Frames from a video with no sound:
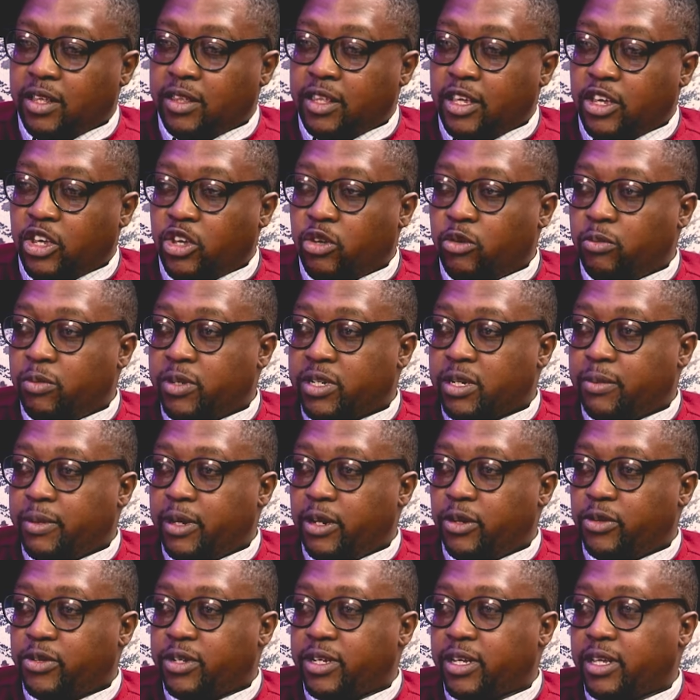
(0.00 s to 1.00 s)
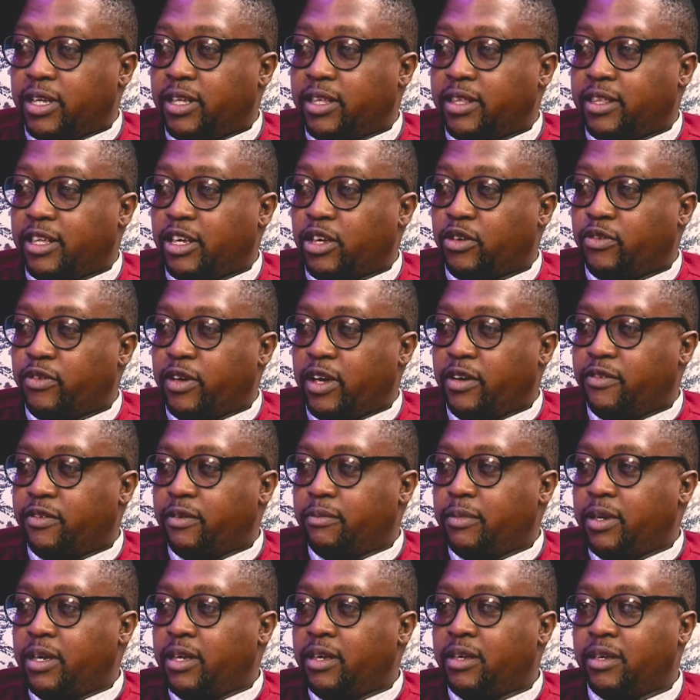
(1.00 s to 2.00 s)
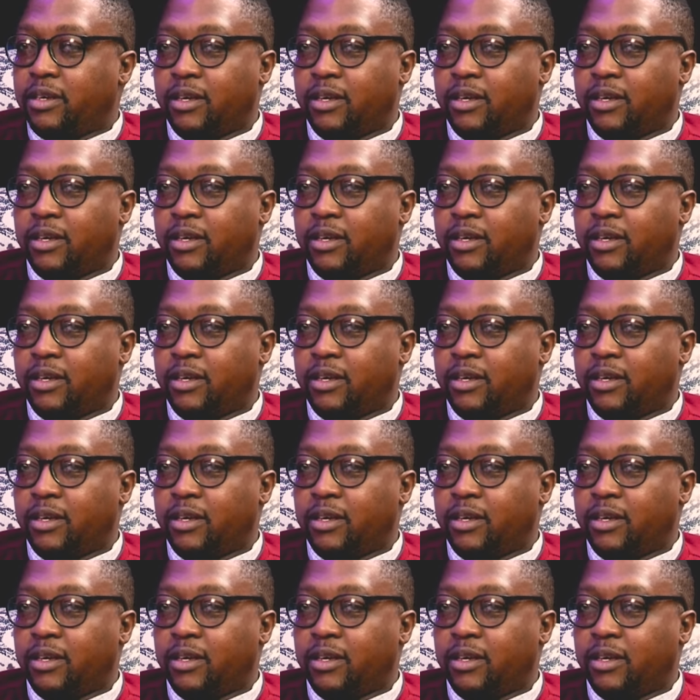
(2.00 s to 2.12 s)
Thank you, Mr. Melusi. Thank you for having me.